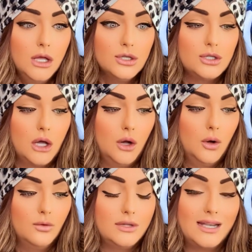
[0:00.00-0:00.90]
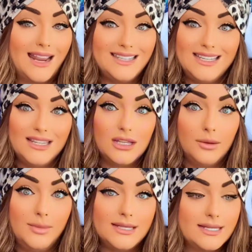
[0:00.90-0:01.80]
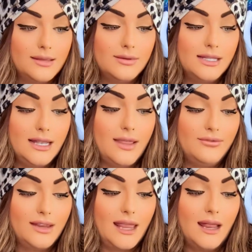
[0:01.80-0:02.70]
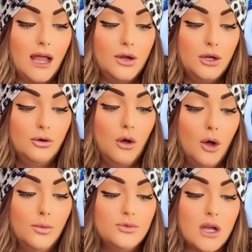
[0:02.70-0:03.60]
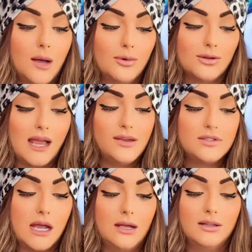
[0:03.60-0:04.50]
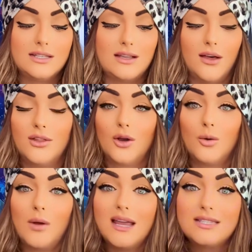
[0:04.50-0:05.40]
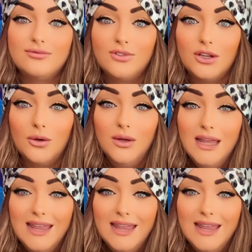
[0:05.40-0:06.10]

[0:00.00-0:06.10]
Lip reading: So the 19th could be significant. A new home, job, or lifestyle is on the horizon for you.